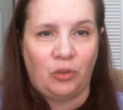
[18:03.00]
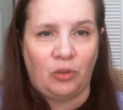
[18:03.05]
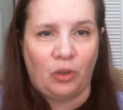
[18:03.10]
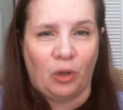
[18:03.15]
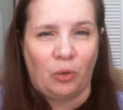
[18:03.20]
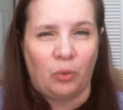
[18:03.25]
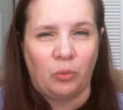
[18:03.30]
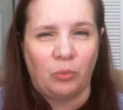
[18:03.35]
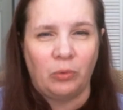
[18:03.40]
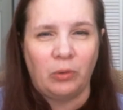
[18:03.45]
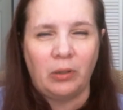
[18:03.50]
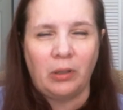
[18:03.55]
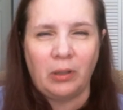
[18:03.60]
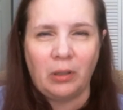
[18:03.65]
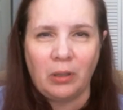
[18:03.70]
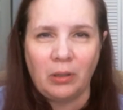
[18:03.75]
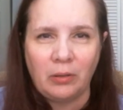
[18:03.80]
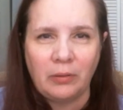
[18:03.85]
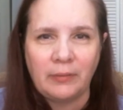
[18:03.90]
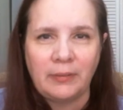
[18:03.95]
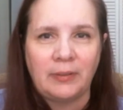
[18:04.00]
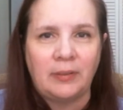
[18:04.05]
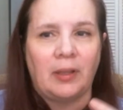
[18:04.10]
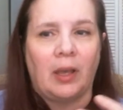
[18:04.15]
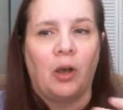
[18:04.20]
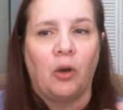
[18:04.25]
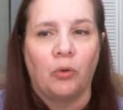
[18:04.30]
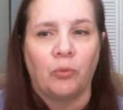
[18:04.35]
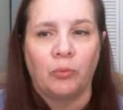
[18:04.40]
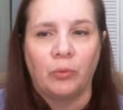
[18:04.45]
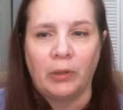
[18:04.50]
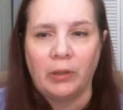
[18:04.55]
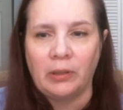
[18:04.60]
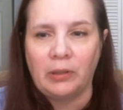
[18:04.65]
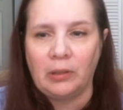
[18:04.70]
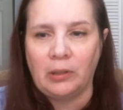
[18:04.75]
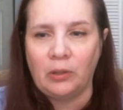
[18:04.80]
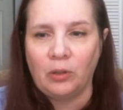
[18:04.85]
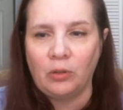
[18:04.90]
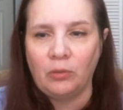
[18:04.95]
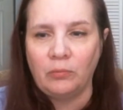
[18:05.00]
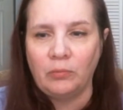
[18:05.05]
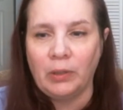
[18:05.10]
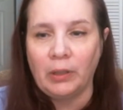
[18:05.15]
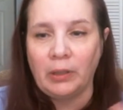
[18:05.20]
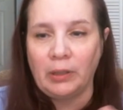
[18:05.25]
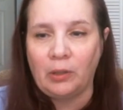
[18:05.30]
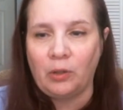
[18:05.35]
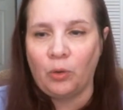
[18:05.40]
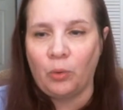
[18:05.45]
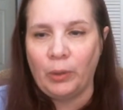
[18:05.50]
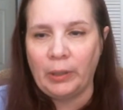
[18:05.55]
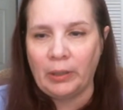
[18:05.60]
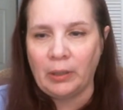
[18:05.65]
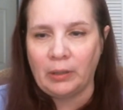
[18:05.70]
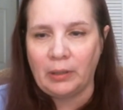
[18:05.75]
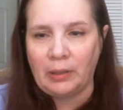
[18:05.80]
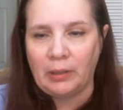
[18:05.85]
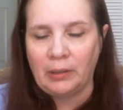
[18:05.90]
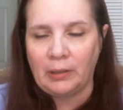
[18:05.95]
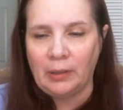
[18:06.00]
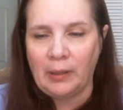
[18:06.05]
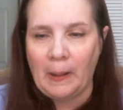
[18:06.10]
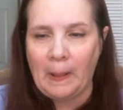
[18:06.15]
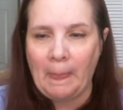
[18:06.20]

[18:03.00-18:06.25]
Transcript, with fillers: don't sell really, really quickly.